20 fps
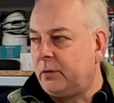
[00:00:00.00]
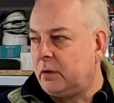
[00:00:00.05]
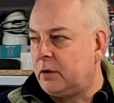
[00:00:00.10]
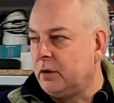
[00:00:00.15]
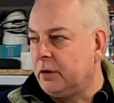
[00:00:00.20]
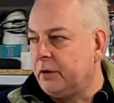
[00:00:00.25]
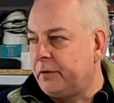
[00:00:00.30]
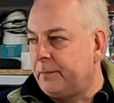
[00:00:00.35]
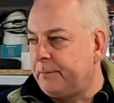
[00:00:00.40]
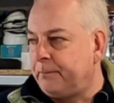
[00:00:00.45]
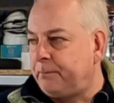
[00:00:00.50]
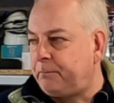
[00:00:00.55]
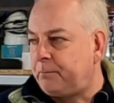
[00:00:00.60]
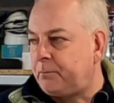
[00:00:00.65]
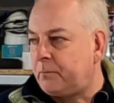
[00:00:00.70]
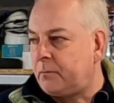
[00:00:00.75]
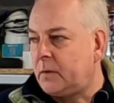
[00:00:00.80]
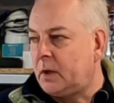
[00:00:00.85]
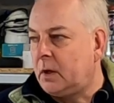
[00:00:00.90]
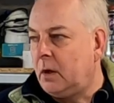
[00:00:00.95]
all good.
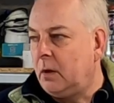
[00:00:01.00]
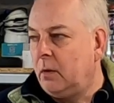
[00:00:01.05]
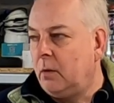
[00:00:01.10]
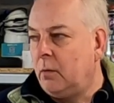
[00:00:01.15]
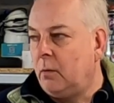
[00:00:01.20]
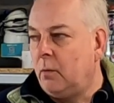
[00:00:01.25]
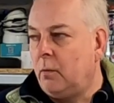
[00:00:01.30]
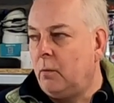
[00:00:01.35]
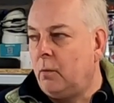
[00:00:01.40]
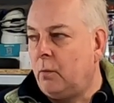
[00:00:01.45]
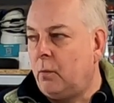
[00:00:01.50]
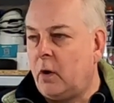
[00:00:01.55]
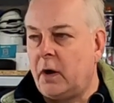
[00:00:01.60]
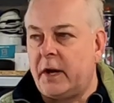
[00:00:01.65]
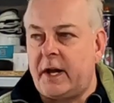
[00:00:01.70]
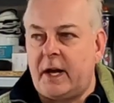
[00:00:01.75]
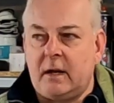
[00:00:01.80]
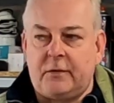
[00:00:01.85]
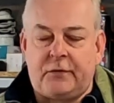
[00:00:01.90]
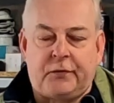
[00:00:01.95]

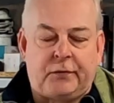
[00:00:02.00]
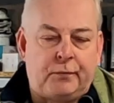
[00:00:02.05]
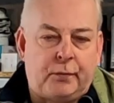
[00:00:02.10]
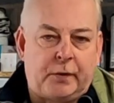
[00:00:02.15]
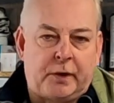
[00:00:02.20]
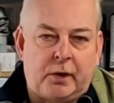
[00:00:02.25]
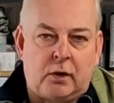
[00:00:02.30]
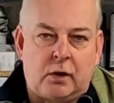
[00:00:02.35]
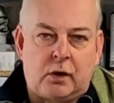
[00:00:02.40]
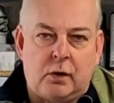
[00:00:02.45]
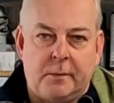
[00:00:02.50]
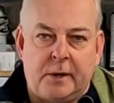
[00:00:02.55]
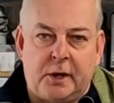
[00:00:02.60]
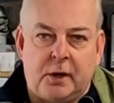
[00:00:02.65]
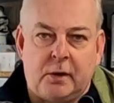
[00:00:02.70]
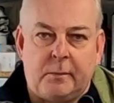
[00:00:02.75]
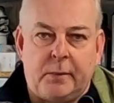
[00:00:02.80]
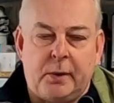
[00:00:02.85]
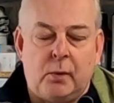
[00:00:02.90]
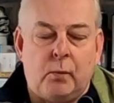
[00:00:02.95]
What else have we got
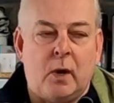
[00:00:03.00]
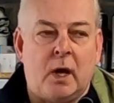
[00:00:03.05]
coming up?